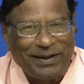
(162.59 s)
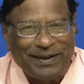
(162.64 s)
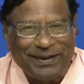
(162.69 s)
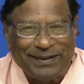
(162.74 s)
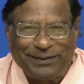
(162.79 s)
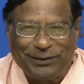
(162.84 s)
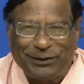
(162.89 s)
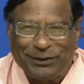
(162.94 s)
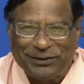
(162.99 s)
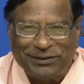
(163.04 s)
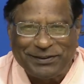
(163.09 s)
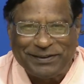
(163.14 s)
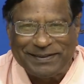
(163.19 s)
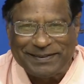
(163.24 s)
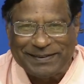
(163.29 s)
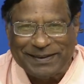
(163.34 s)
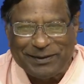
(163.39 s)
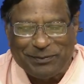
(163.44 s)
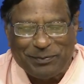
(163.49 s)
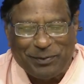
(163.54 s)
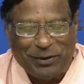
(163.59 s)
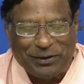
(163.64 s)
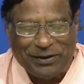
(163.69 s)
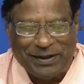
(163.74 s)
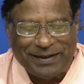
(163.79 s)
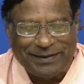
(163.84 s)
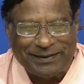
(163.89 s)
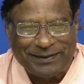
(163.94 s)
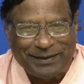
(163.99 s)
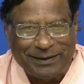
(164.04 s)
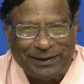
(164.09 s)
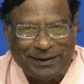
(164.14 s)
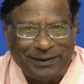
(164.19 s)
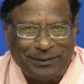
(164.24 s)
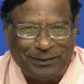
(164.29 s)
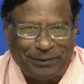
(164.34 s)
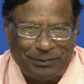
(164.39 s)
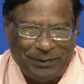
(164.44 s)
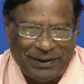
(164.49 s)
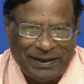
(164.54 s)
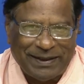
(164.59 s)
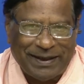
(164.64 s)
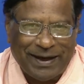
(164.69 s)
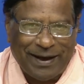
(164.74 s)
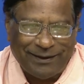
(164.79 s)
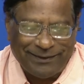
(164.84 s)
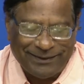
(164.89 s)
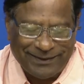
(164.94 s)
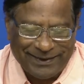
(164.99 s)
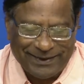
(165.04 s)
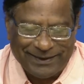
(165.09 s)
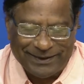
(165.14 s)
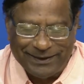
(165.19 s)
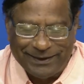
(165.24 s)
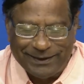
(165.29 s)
and questions keep on being asked.